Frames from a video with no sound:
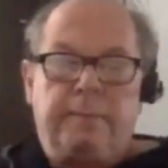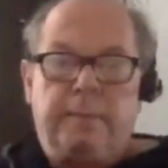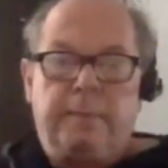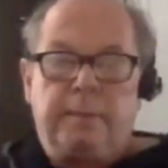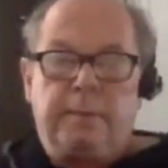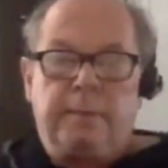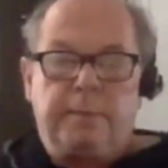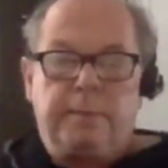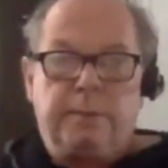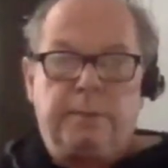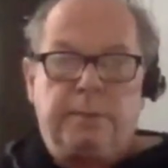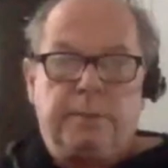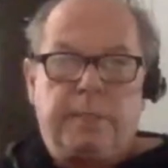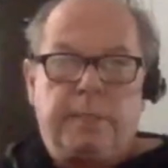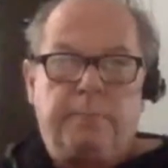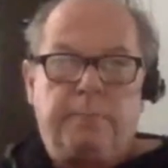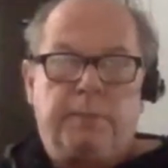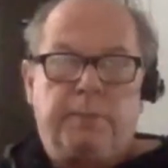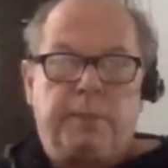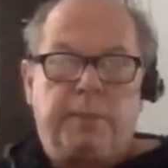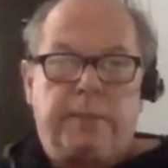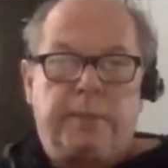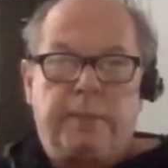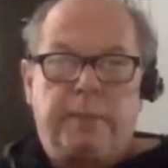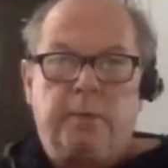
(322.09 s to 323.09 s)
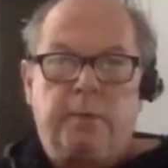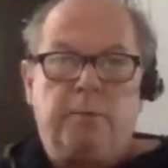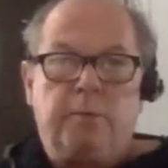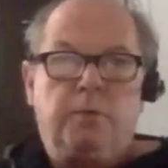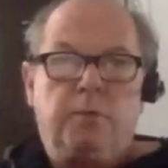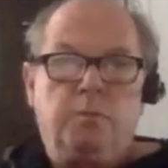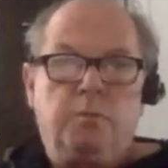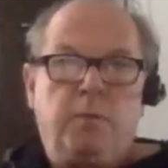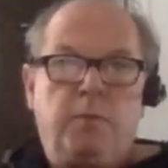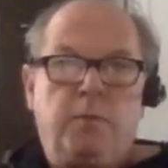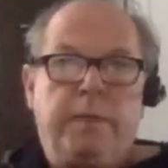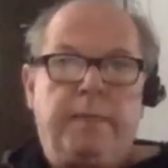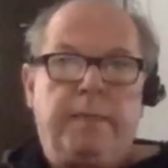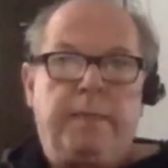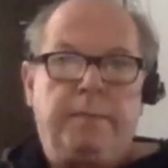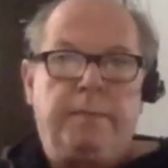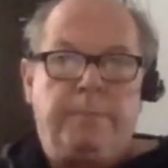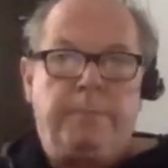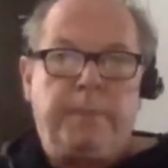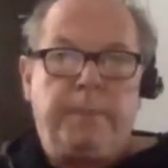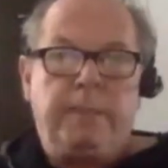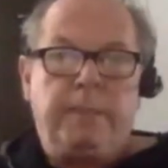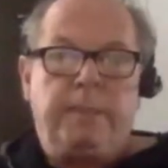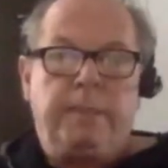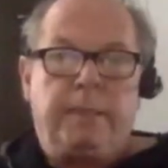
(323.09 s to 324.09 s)
there's a subject, I go to
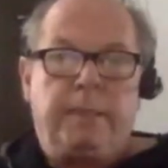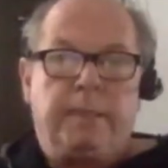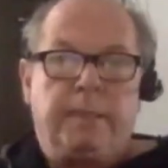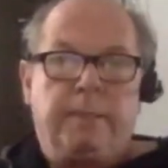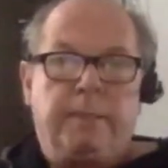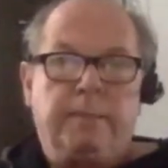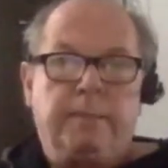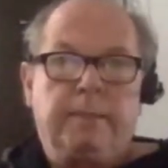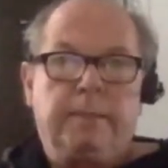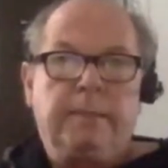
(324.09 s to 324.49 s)
Wikipedia